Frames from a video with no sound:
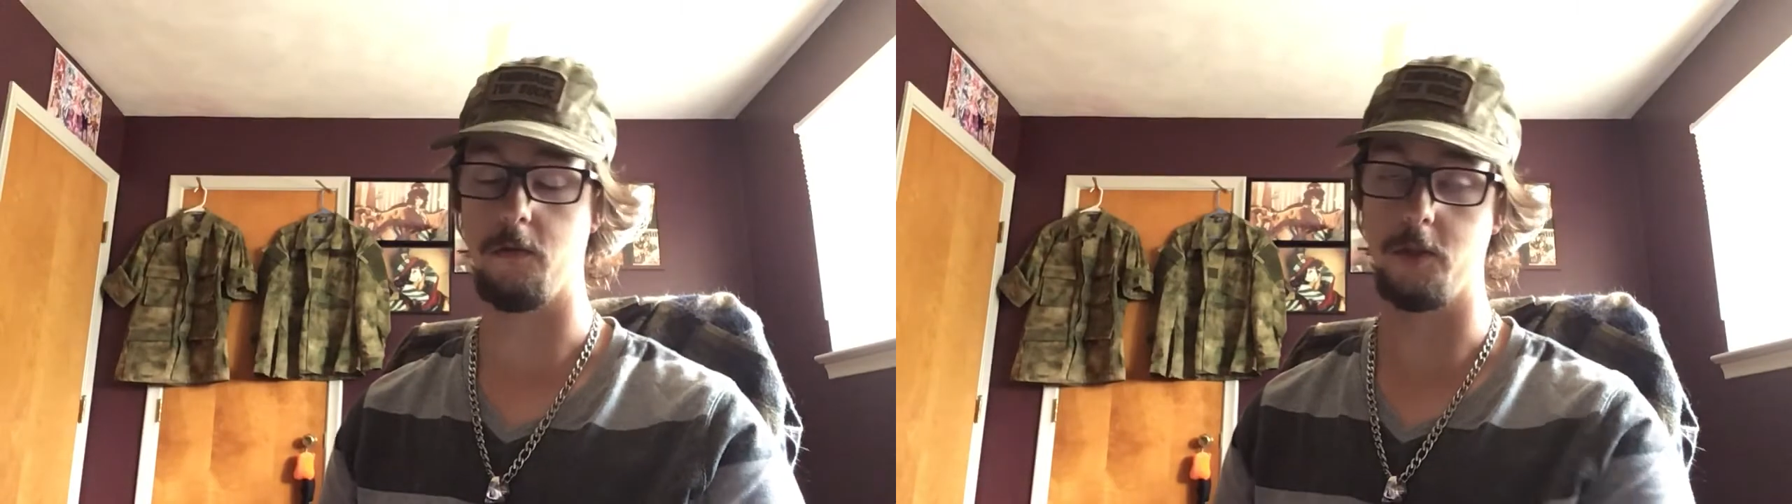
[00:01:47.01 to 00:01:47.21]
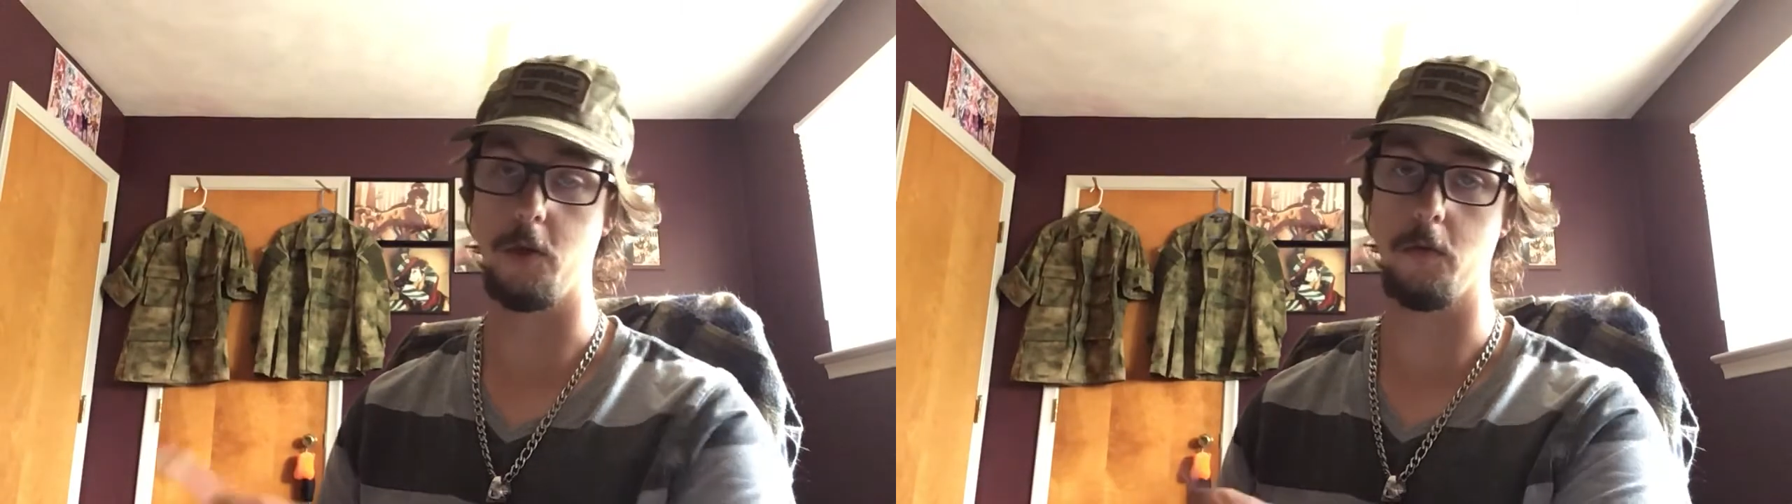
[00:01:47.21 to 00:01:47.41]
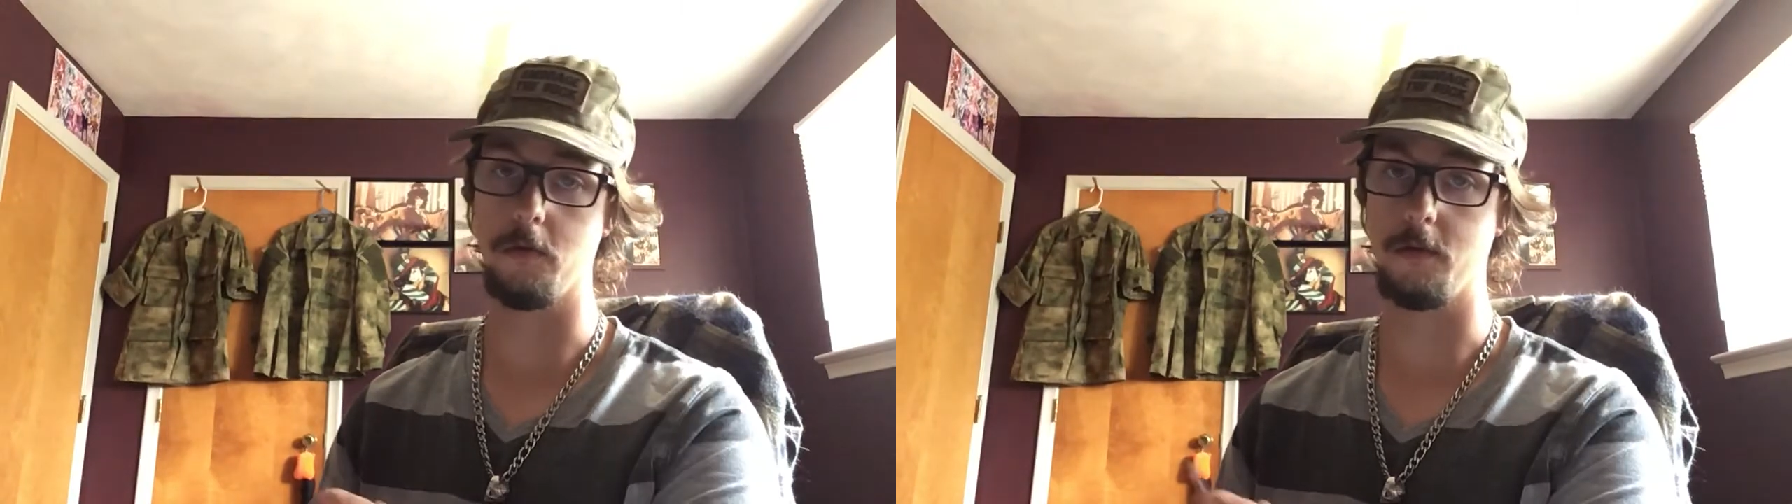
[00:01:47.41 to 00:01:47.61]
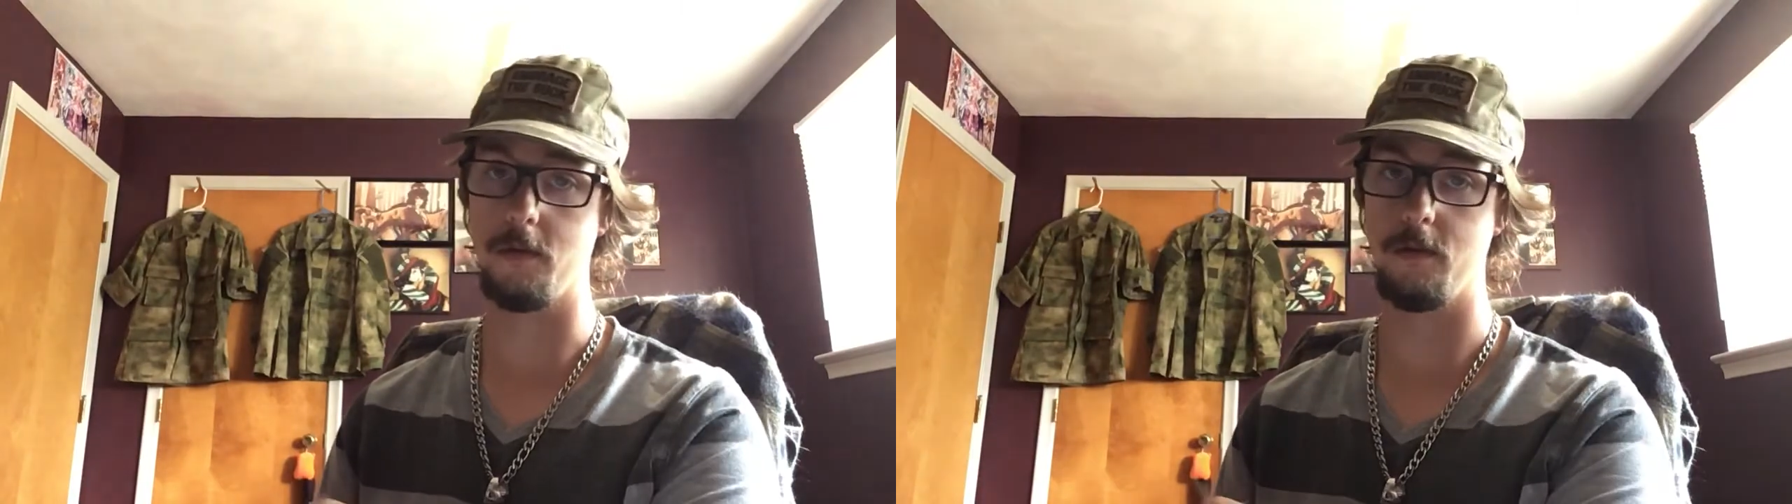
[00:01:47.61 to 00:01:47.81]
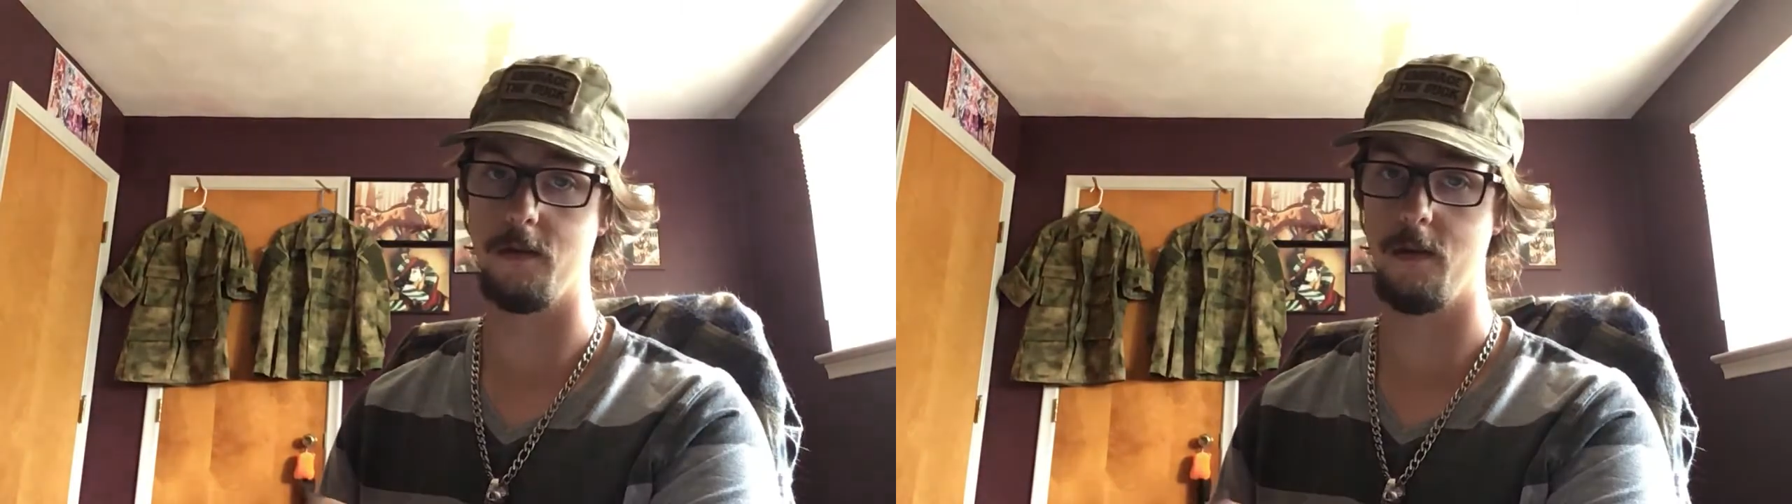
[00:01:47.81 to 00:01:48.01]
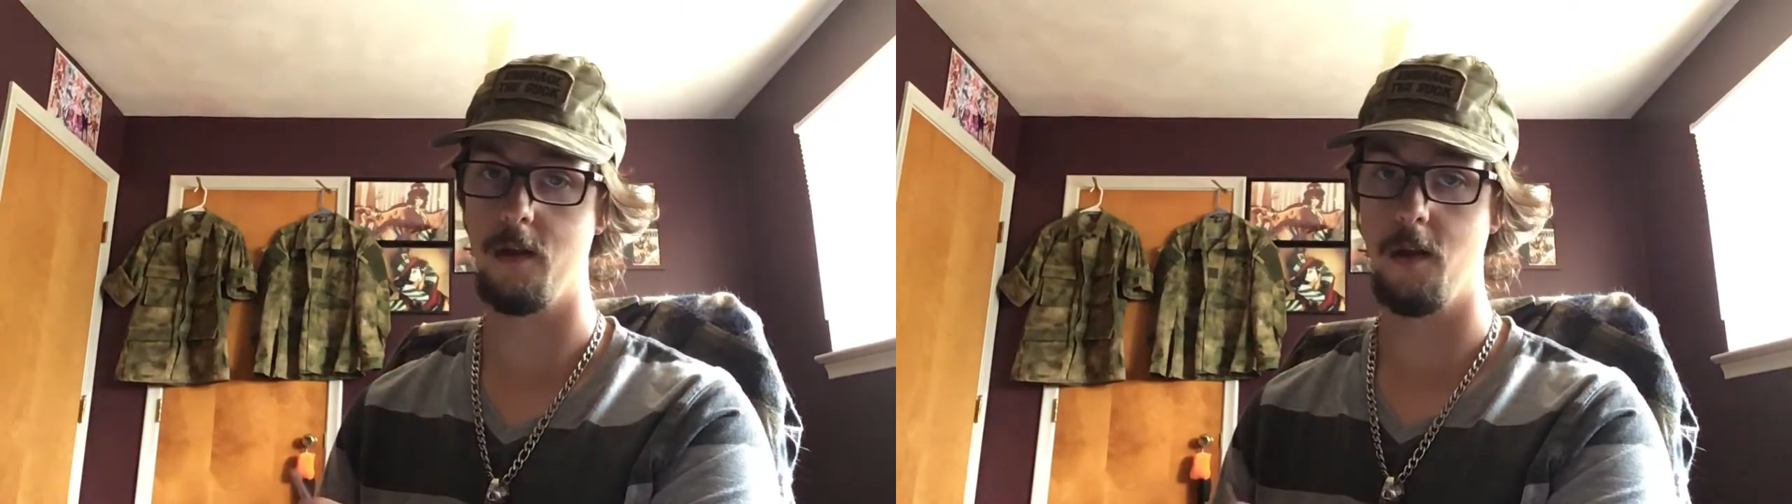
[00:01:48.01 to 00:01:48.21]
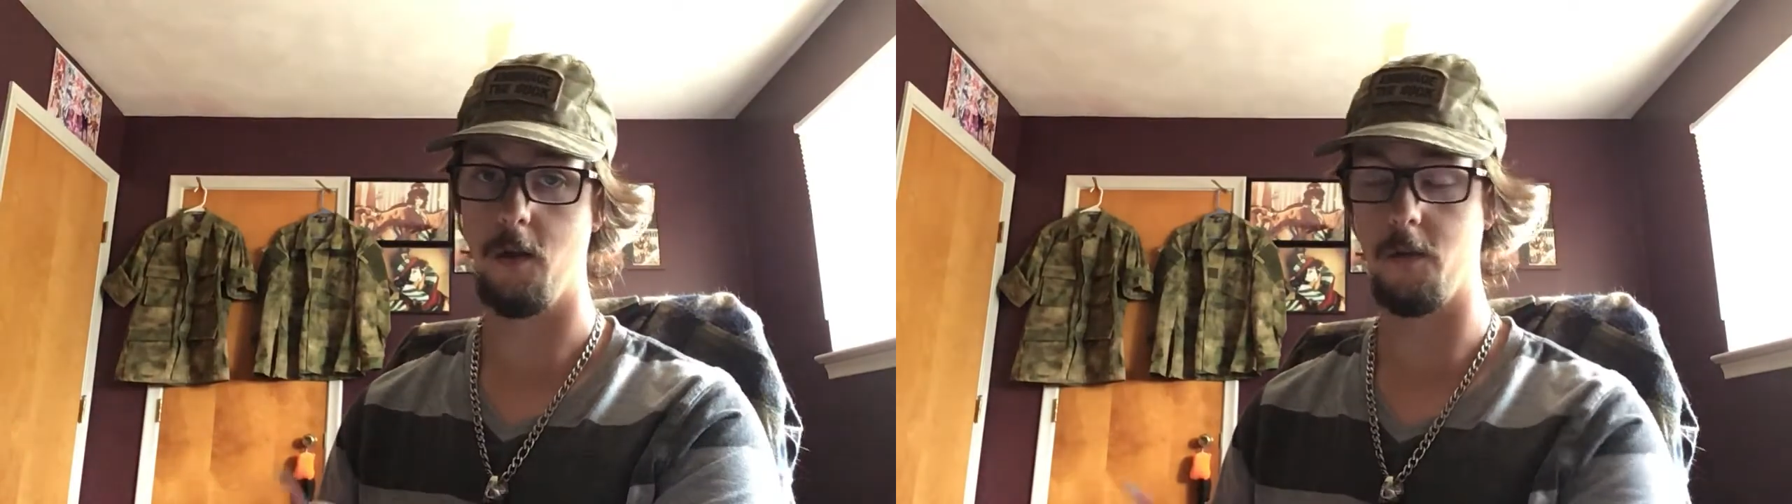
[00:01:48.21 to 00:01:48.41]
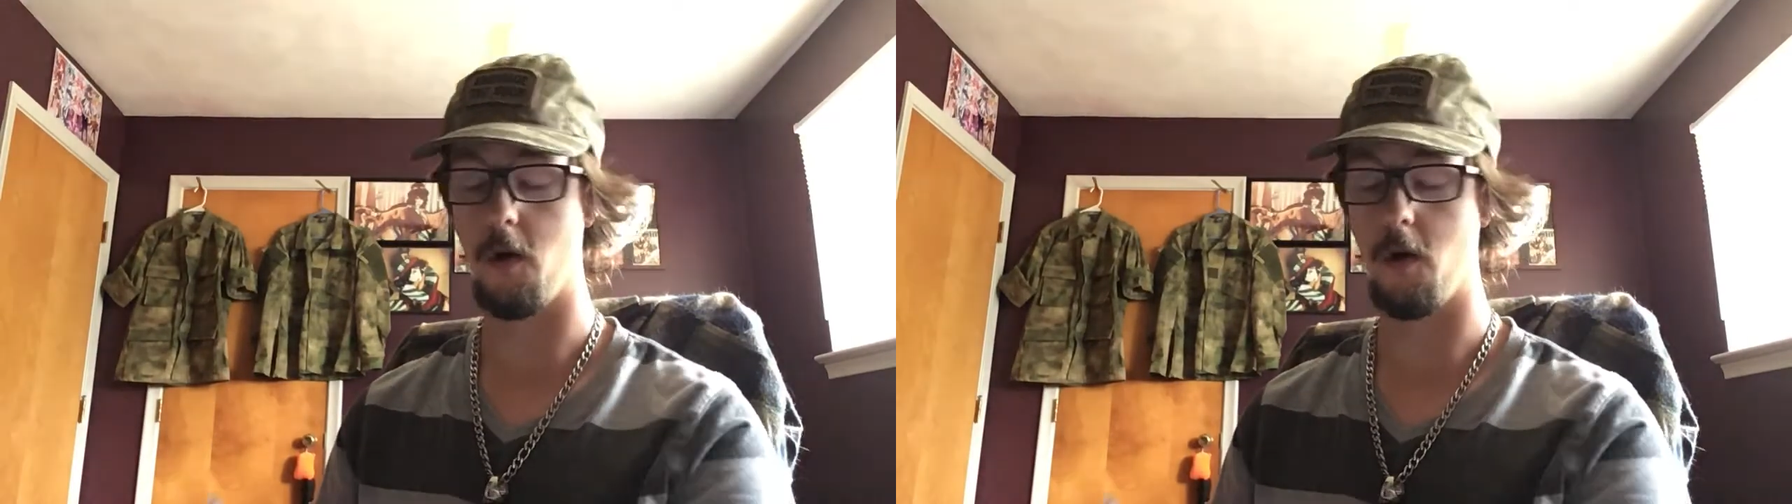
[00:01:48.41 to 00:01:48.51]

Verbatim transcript: the shoulders, on